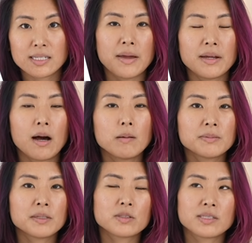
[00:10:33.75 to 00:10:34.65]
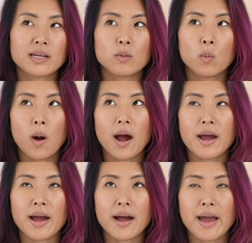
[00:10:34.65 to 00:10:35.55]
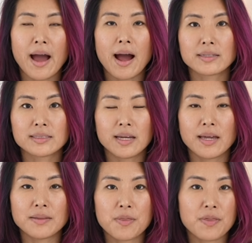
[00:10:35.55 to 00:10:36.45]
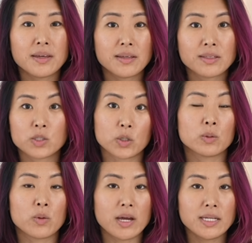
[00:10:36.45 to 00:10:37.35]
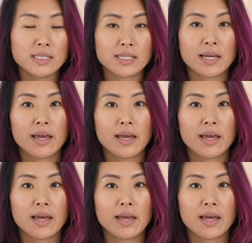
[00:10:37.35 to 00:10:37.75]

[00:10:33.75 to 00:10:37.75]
and it helped me understand why I act and think in certain ways.